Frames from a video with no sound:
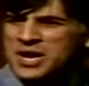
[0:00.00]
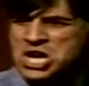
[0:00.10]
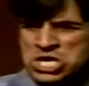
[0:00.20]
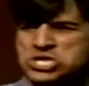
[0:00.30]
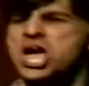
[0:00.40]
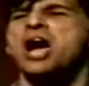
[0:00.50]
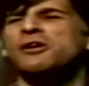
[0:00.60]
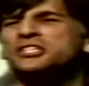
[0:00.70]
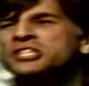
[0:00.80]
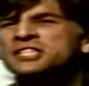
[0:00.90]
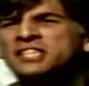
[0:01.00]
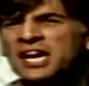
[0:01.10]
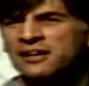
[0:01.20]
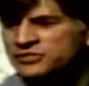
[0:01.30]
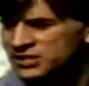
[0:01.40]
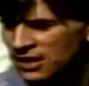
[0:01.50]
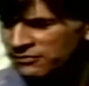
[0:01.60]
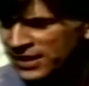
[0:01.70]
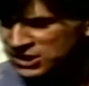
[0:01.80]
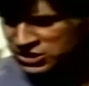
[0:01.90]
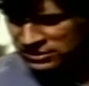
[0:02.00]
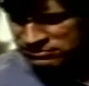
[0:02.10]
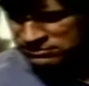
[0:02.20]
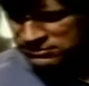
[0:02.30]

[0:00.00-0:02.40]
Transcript: we, now is the day of salvation.